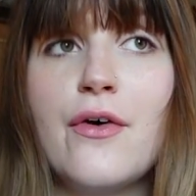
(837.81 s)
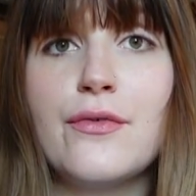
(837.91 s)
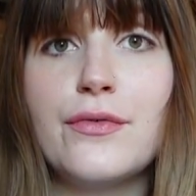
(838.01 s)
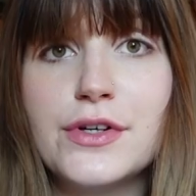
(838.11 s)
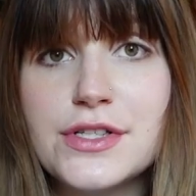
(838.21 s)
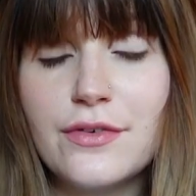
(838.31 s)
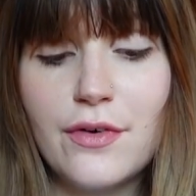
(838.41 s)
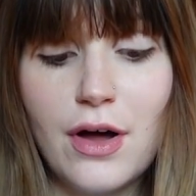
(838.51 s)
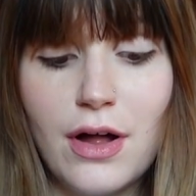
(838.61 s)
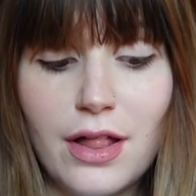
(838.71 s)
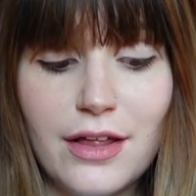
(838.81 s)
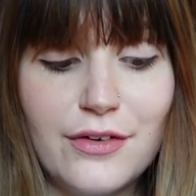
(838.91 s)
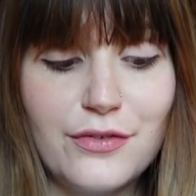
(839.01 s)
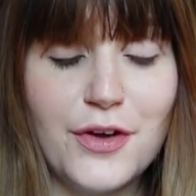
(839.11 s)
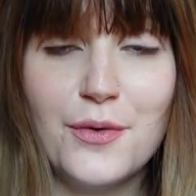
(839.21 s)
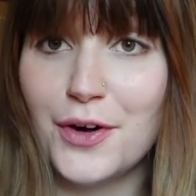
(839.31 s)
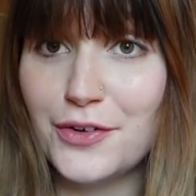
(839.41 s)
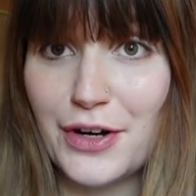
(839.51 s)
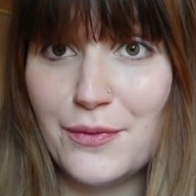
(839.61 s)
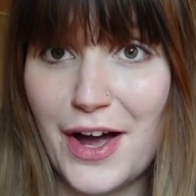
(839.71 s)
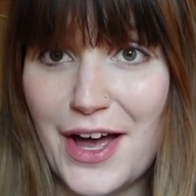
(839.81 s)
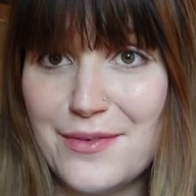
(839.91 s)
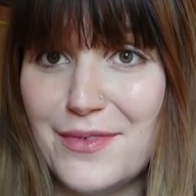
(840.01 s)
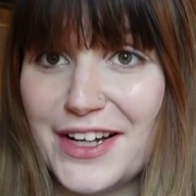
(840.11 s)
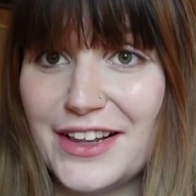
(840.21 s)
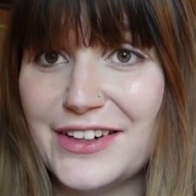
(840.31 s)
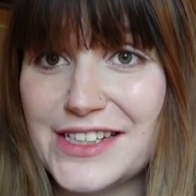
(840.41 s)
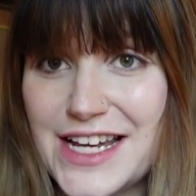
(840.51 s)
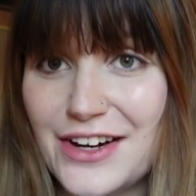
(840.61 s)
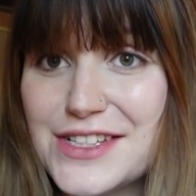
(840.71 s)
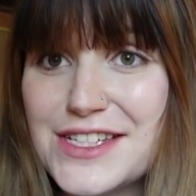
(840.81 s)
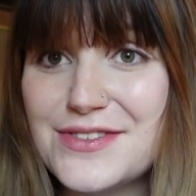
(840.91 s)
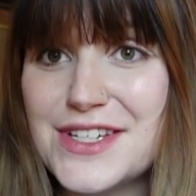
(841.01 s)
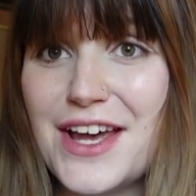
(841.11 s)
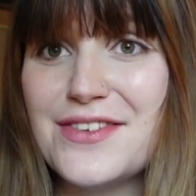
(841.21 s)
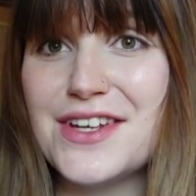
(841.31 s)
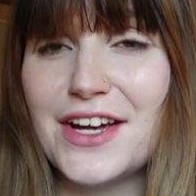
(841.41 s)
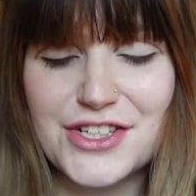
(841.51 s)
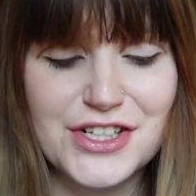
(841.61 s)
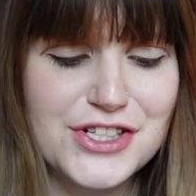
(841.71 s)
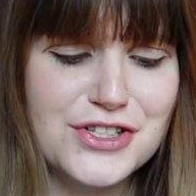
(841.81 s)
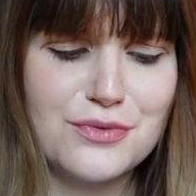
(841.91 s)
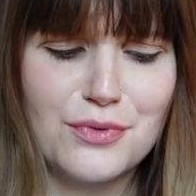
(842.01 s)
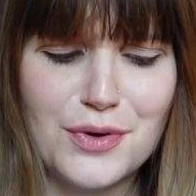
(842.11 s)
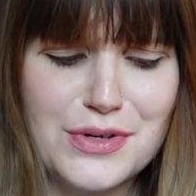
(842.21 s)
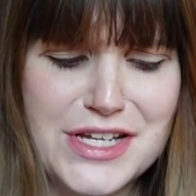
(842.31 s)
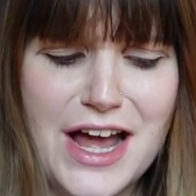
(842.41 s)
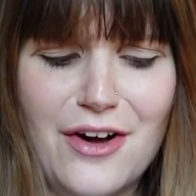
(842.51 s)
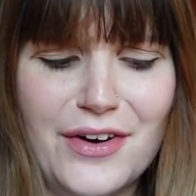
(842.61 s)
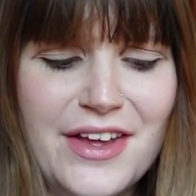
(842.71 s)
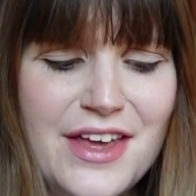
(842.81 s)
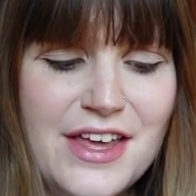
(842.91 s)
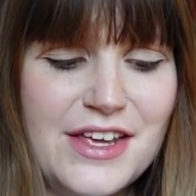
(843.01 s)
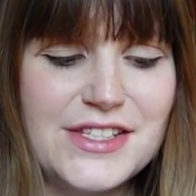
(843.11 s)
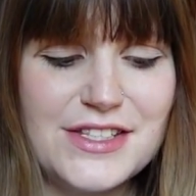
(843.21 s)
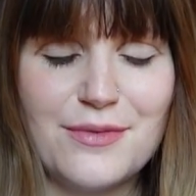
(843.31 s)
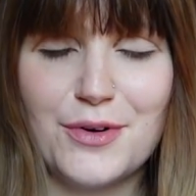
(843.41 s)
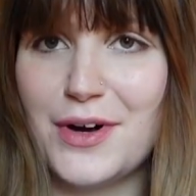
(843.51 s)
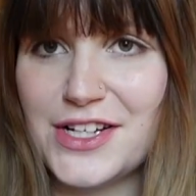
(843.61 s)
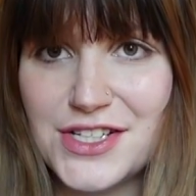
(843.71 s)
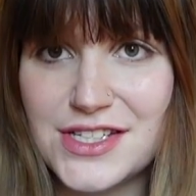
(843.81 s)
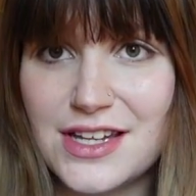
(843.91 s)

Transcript: So for this part of the video, I decided not to actually include the cleaning and taking